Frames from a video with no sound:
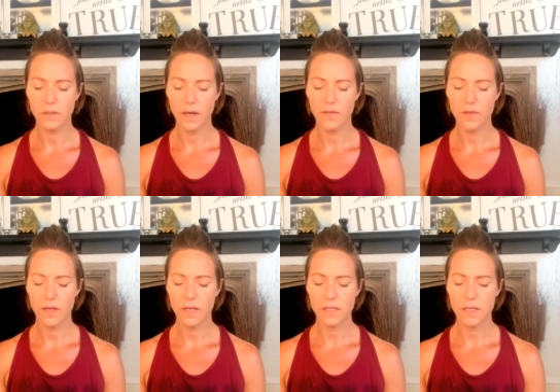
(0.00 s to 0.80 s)

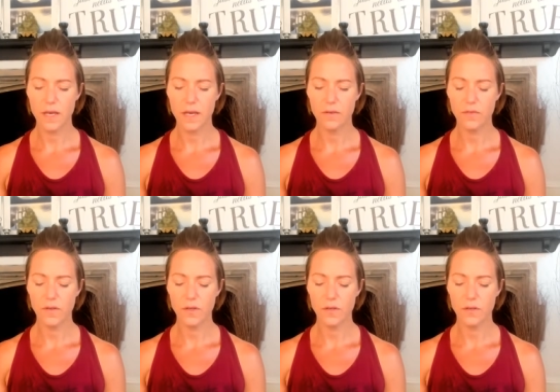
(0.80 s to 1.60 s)
Everything is there for
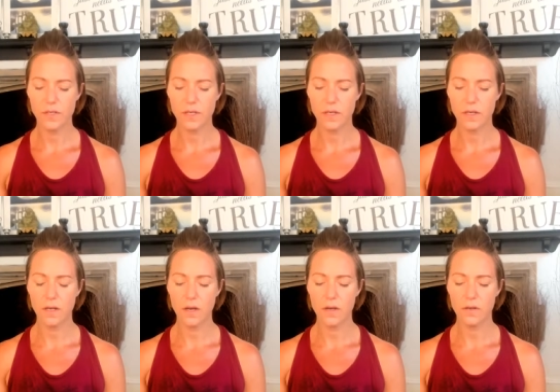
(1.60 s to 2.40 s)
you to
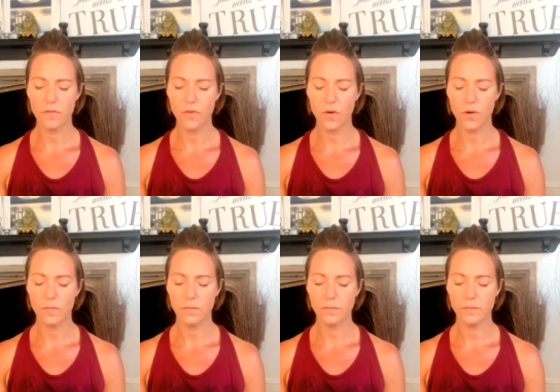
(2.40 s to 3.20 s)
learn from.